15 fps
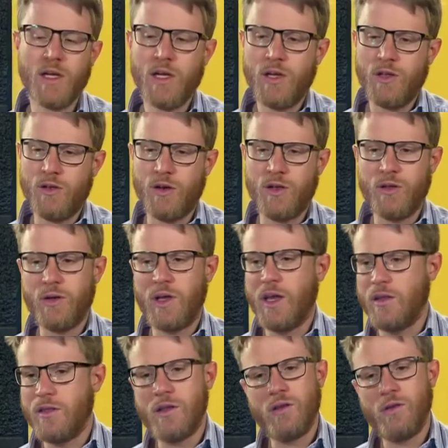you get
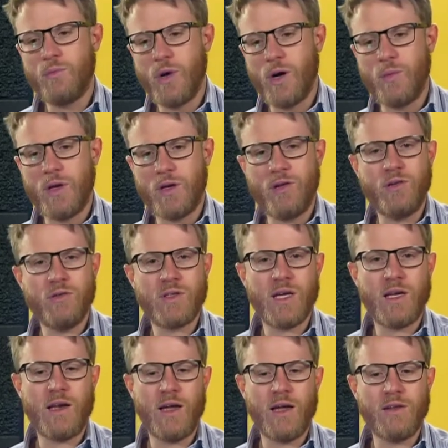in the public news
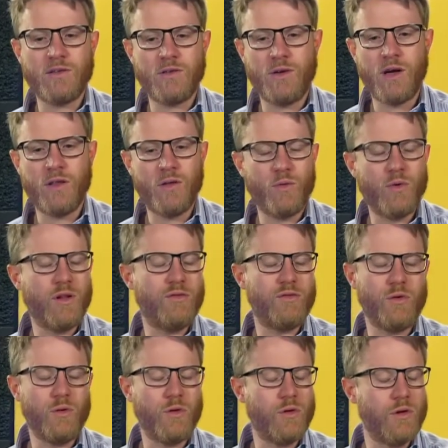headlines around the world
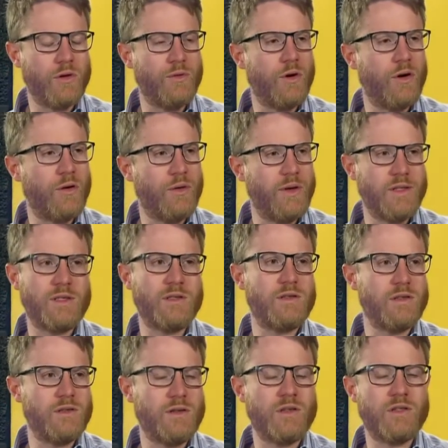for all the wrong
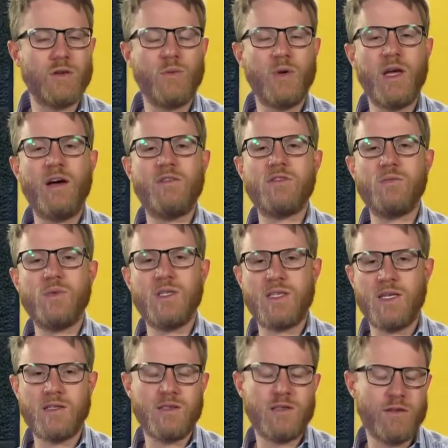reasons and so on. So we have to be
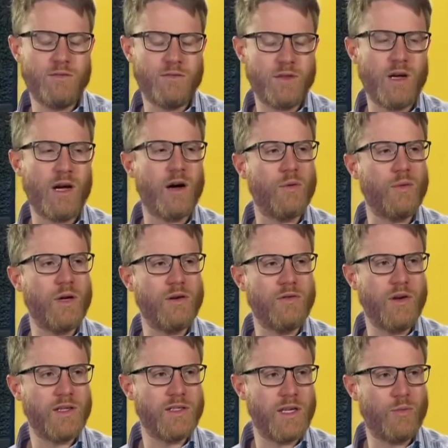sensitive to how we
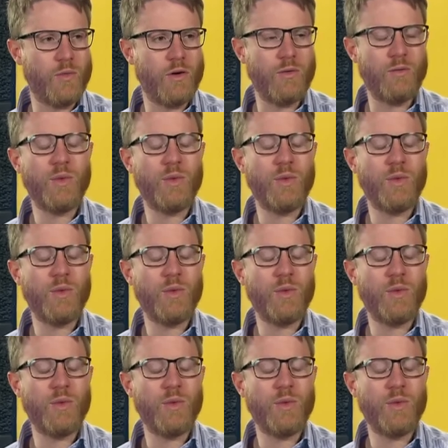address that problem,